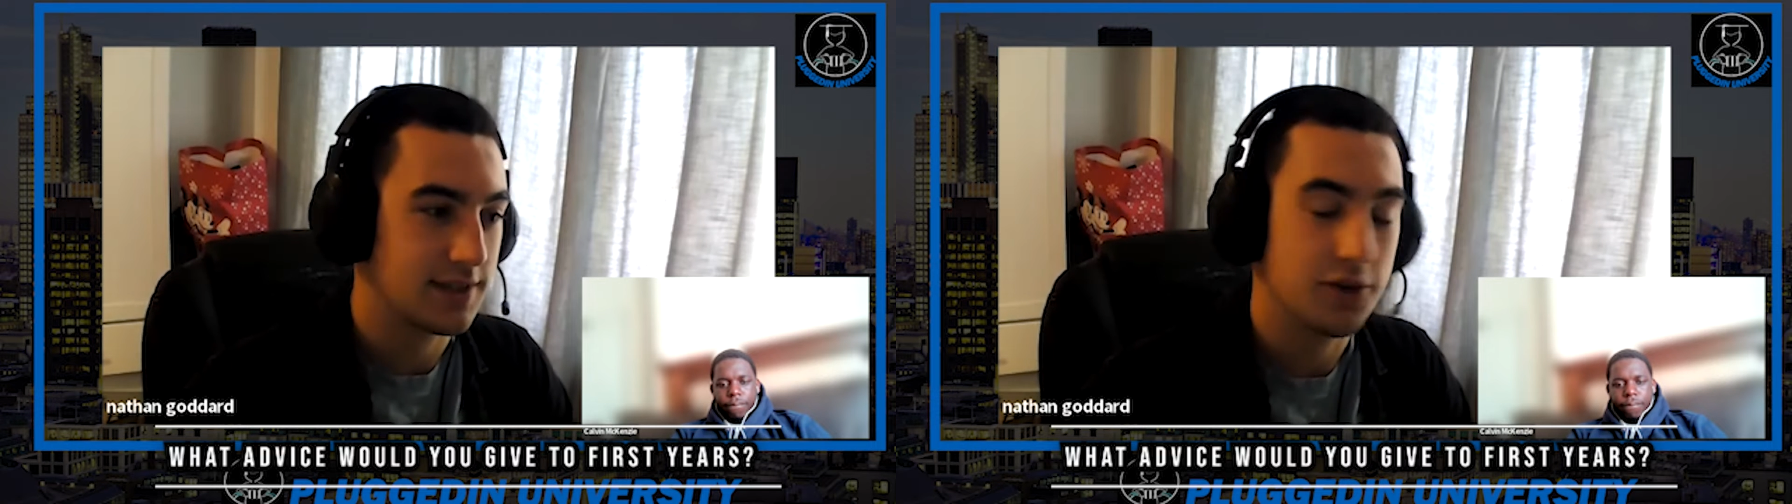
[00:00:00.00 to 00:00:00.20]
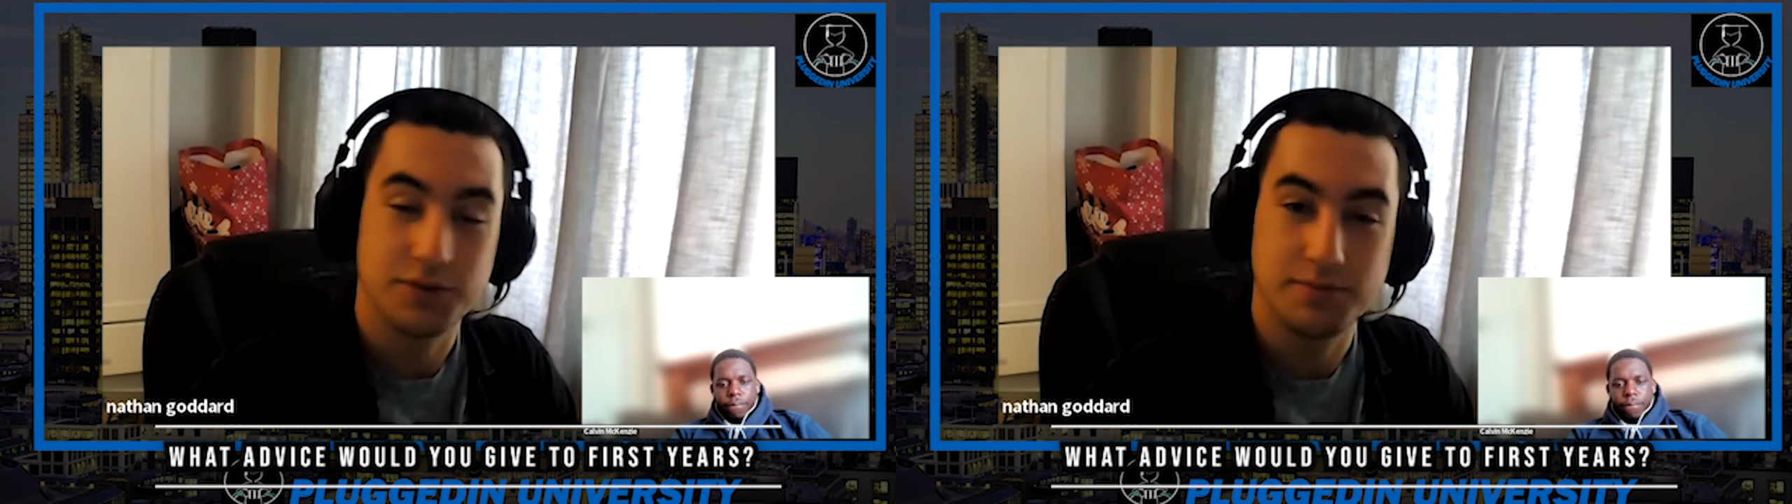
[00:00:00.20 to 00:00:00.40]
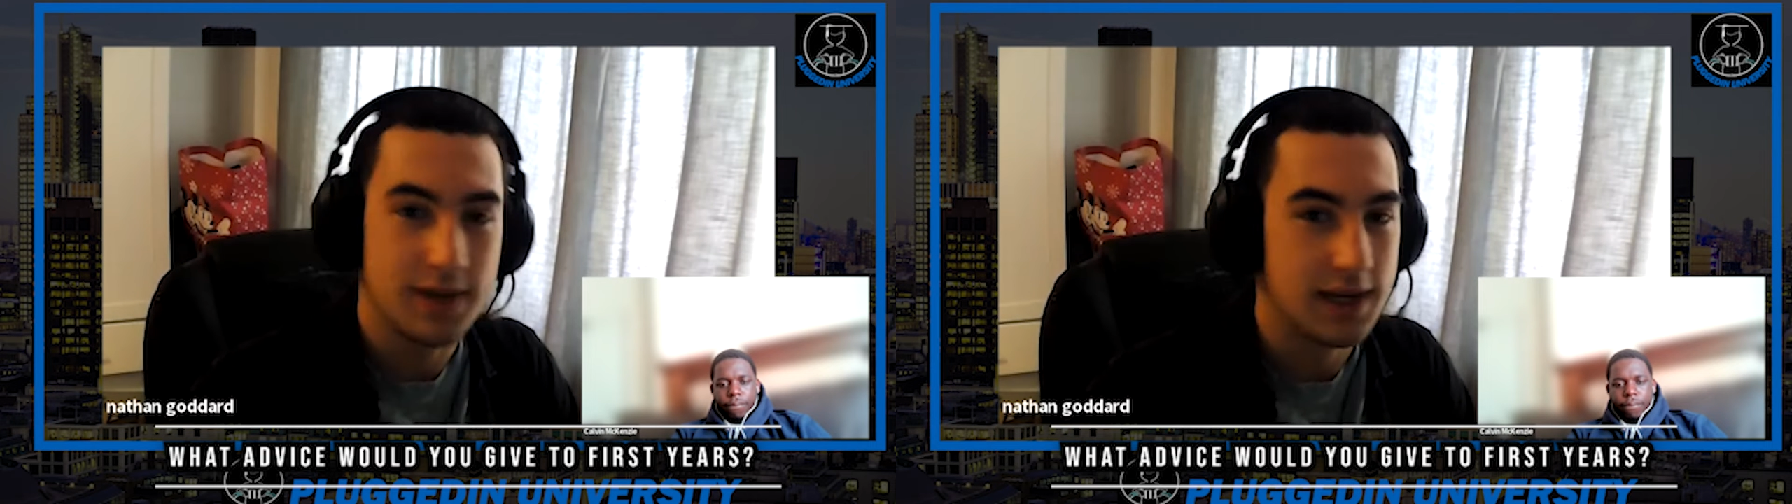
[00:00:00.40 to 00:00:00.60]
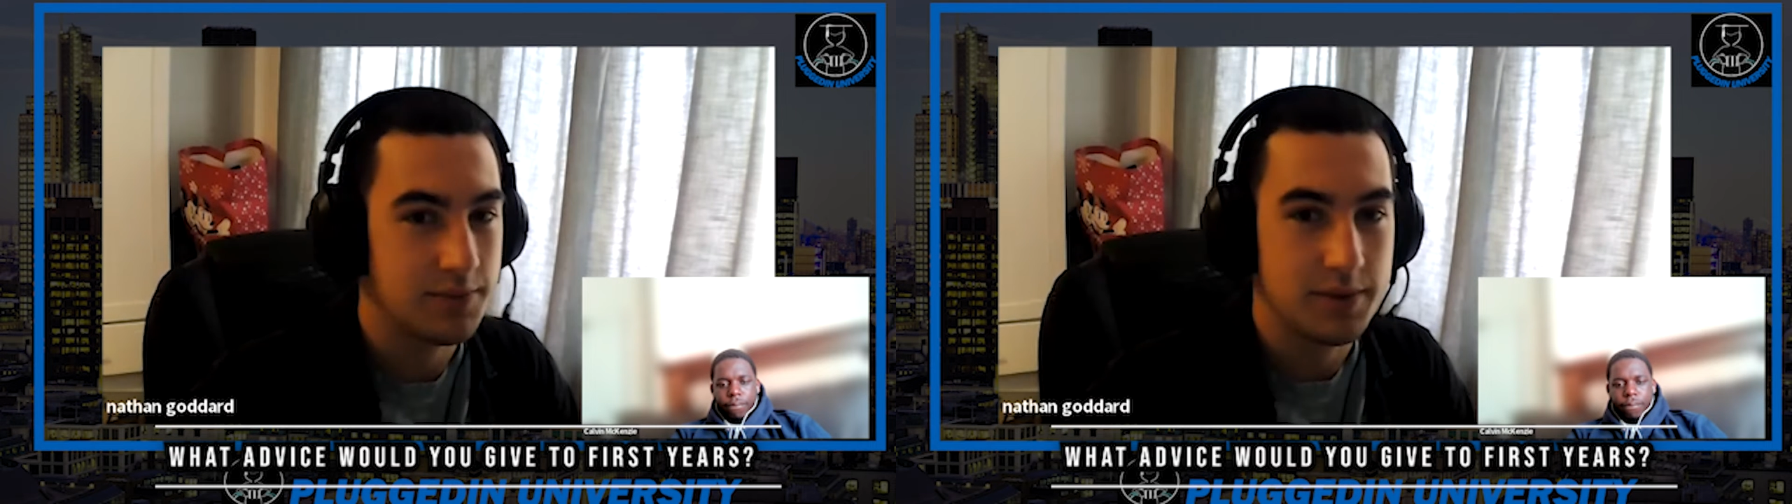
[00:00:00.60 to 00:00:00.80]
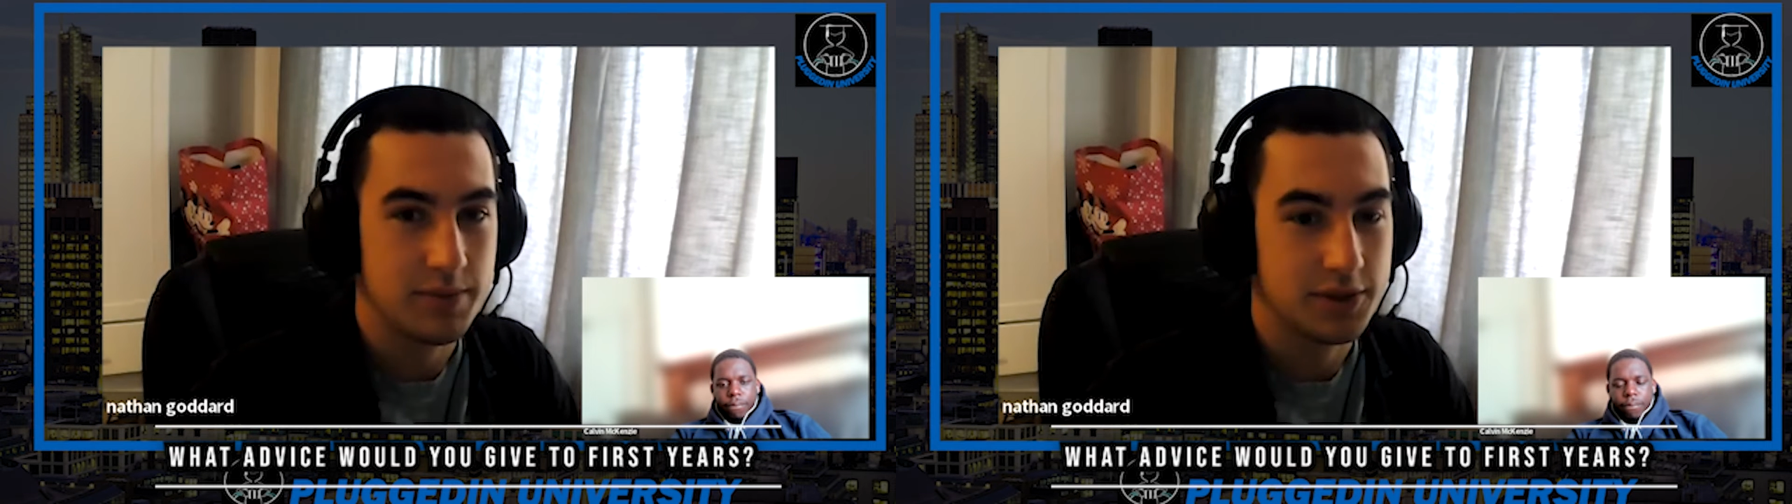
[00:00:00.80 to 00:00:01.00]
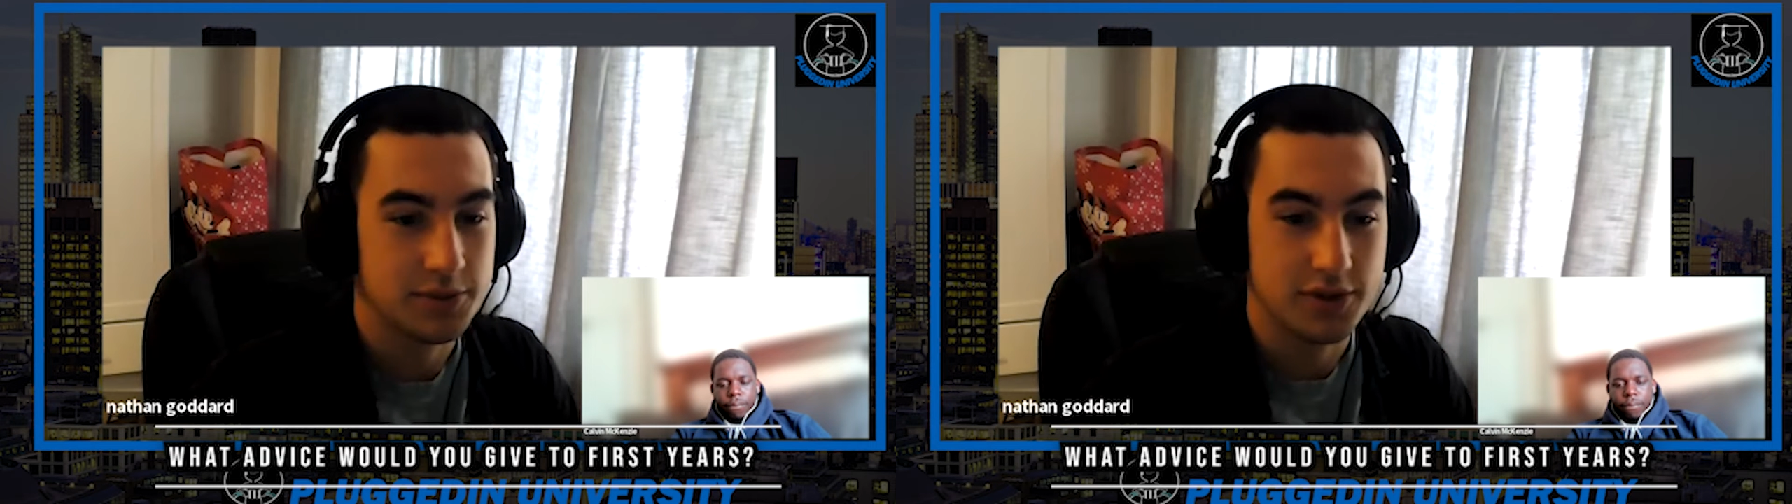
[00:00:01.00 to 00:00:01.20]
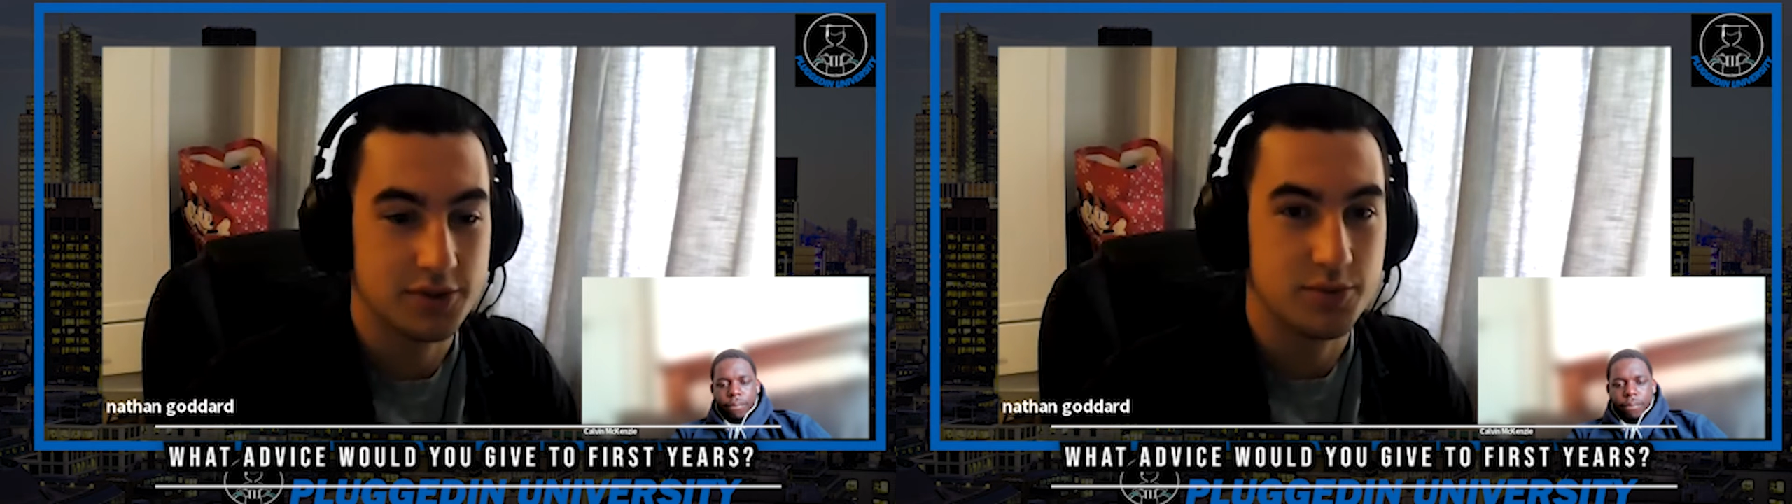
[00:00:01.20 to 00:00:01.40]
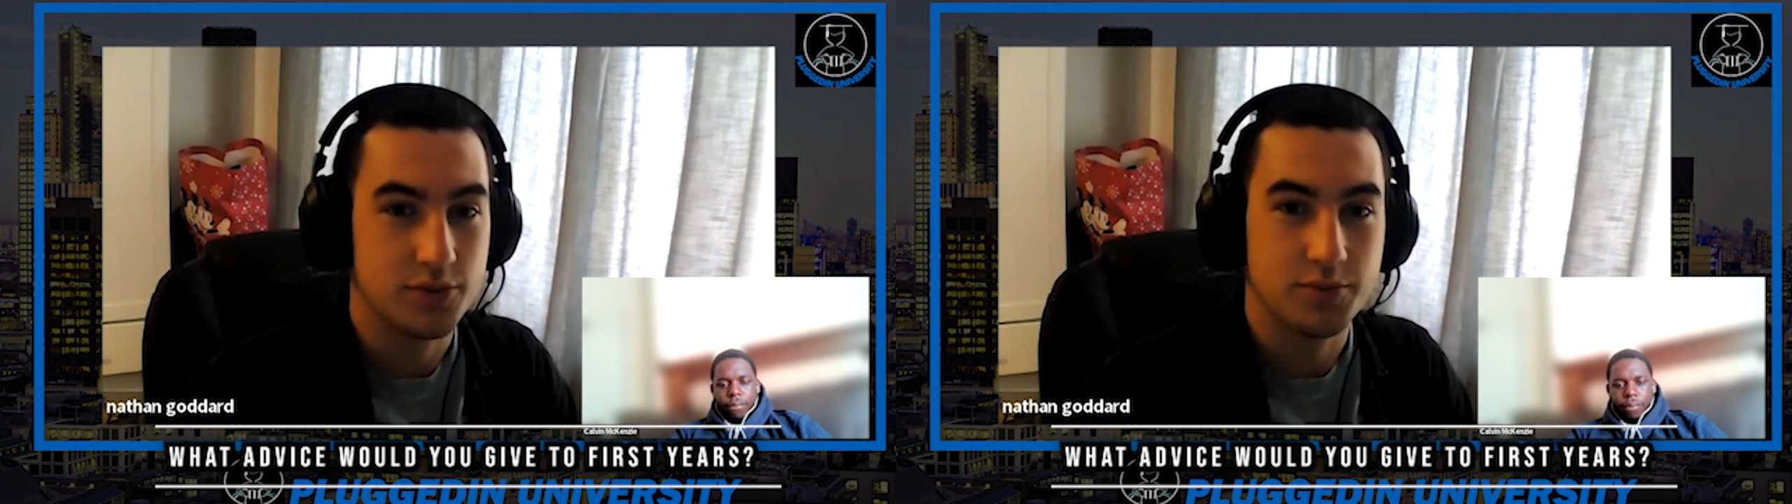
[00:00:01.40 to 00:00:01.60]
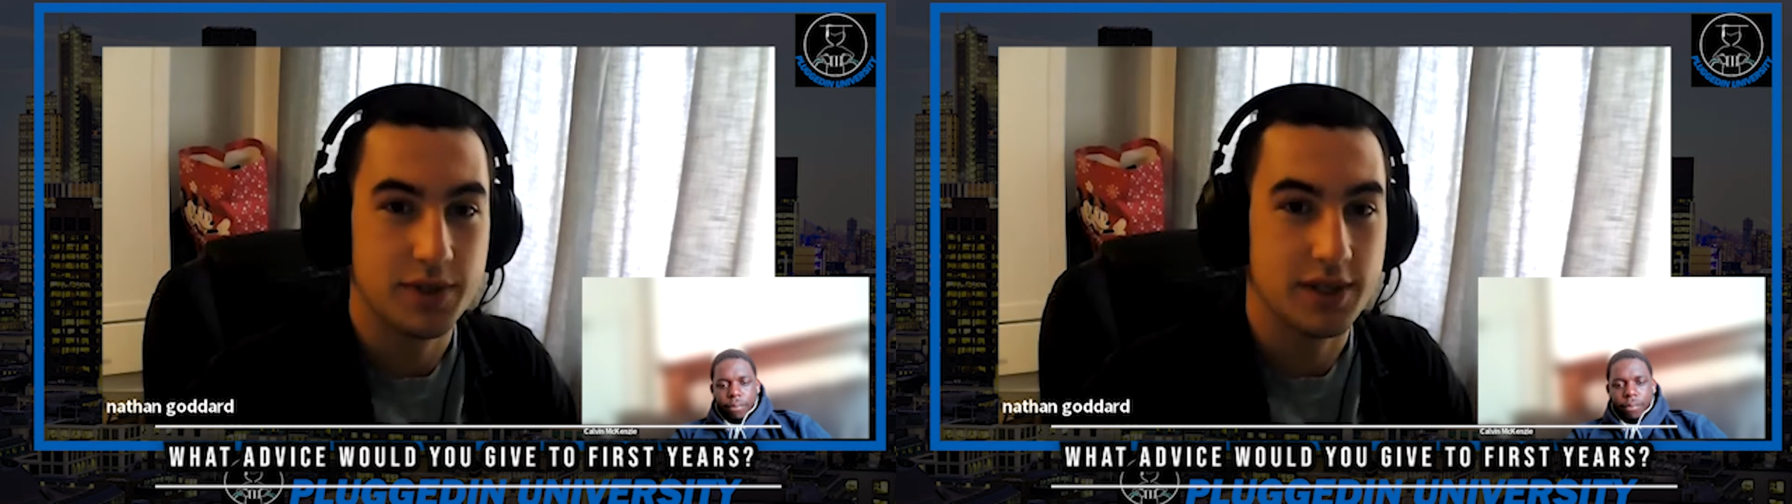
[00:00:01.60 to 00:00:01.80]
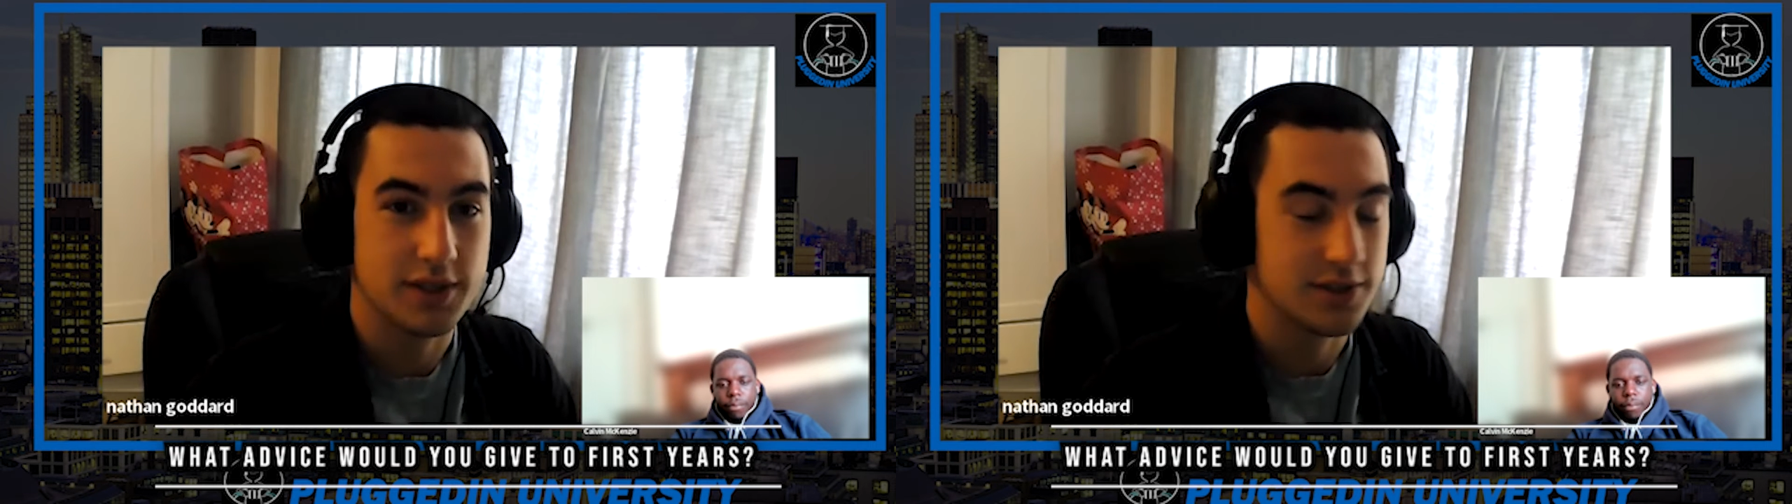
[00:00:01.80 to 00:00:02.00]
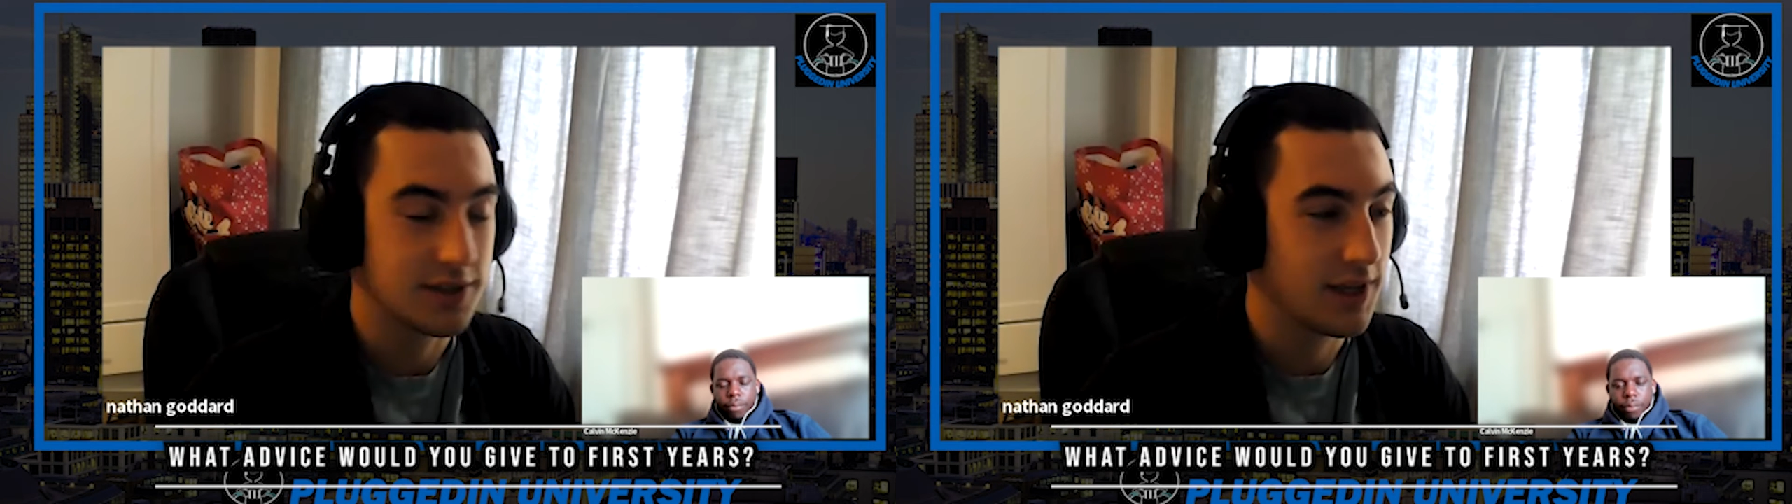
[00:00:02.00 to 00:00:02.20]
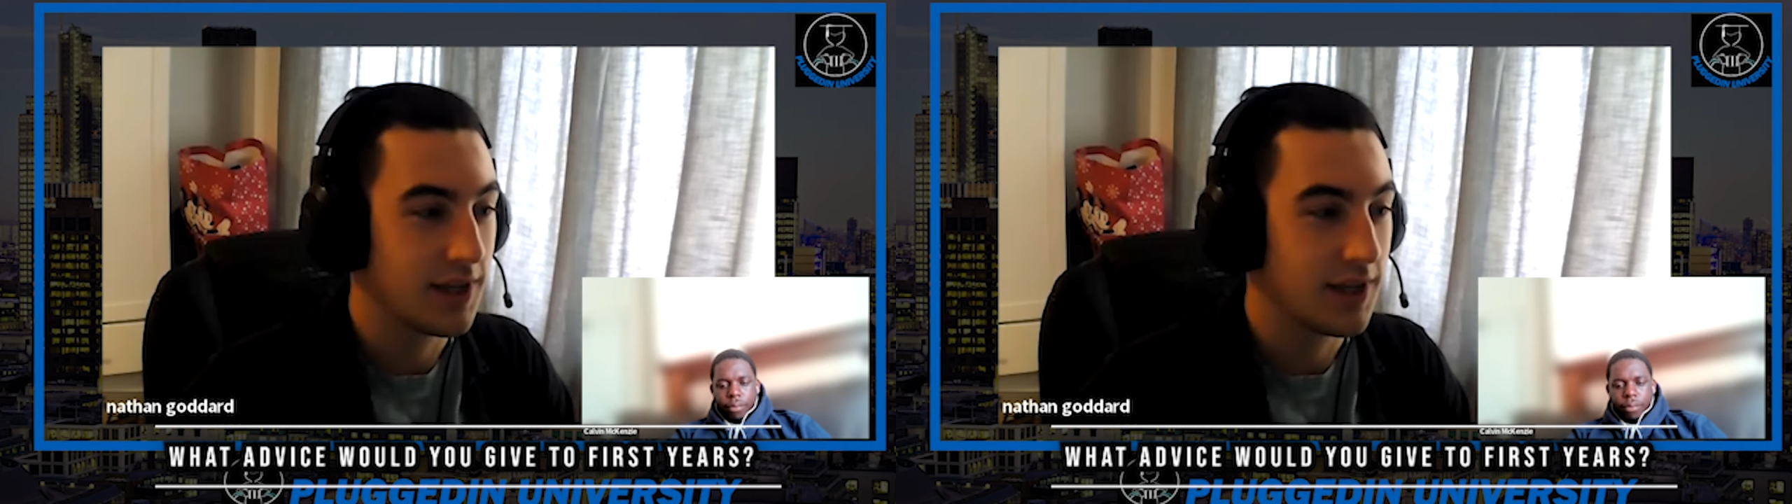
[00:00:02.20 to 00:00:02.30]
to know as many people as possible, because